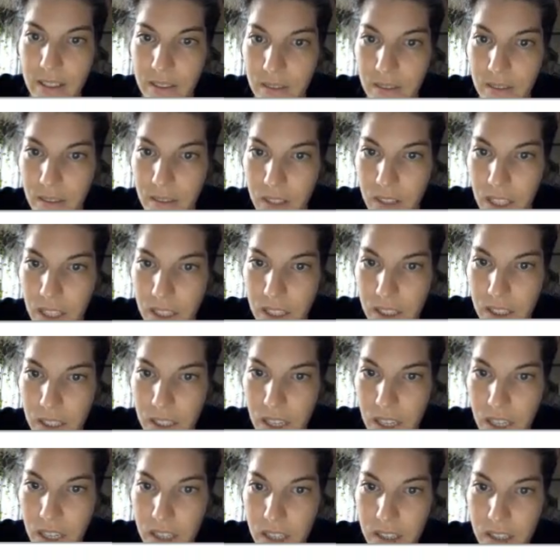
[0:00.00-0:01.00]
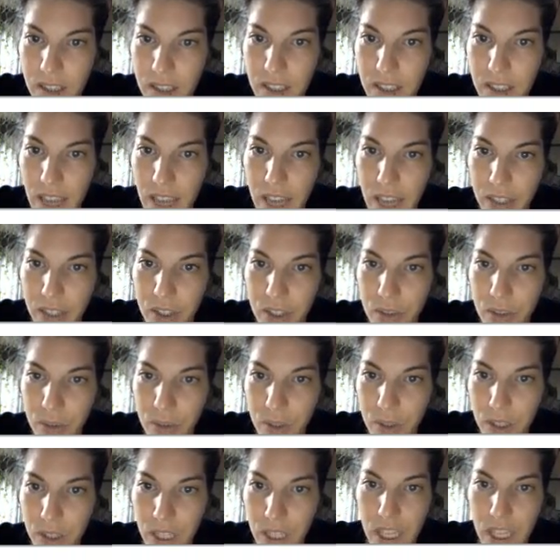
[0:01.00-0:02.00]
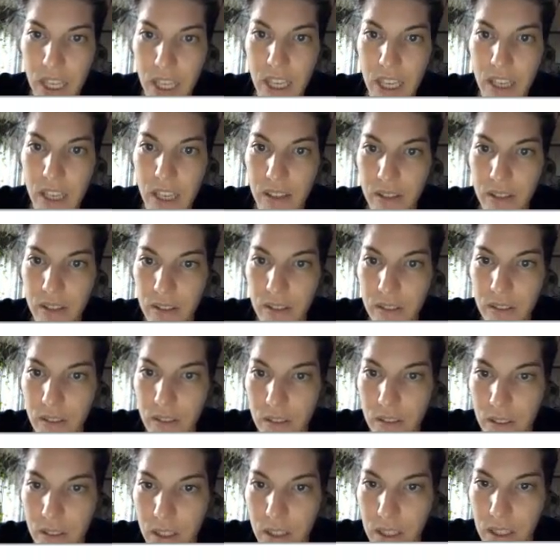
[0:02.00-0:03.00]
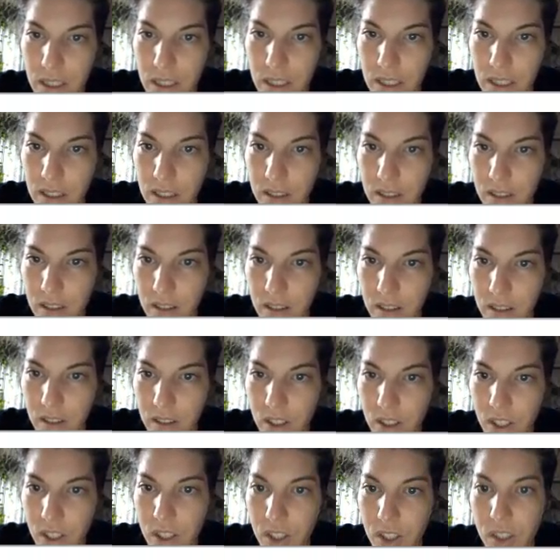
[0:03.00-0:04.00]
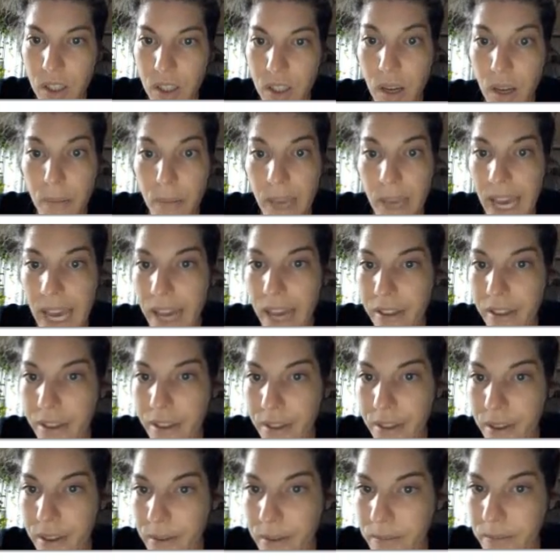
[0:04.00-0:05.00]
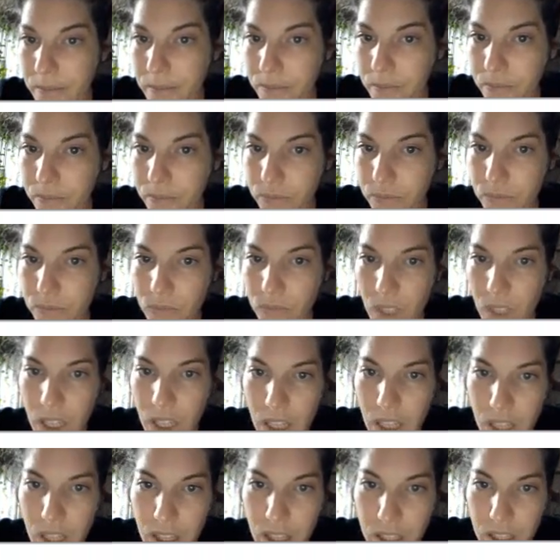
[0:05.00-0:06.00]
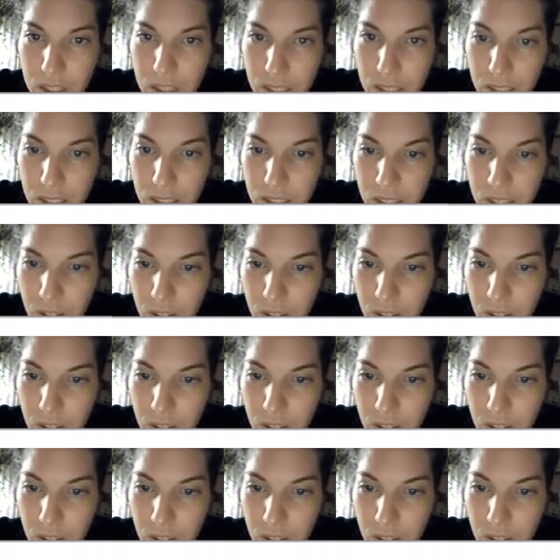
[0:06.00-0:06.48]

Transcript: This is actually just a path. This is an